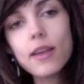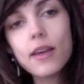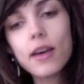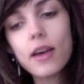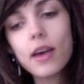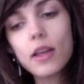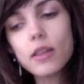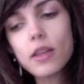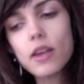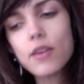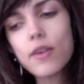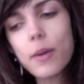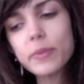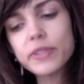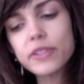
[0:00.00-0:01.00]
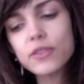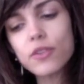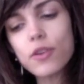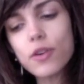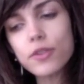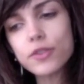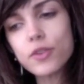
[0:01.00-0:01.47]
A lot of appetizers
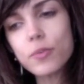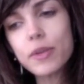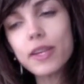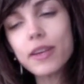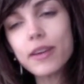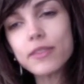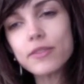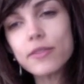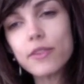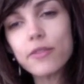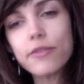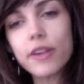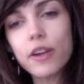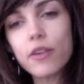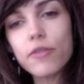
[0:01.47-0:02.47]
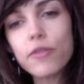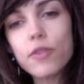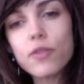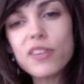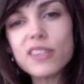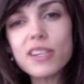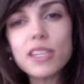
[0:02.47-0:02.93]
also, because they're finger
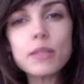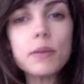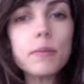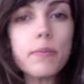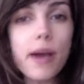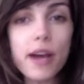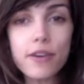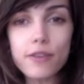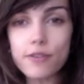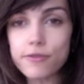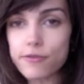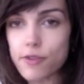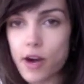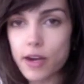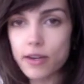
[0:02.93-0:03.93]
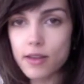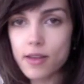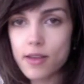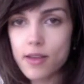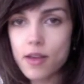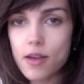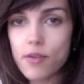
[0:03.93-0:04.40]
food, they tend to be battered and fried
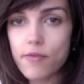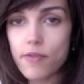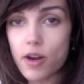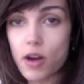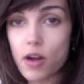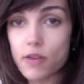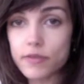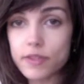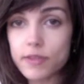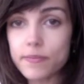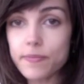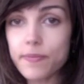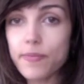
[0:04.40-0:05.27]
very often.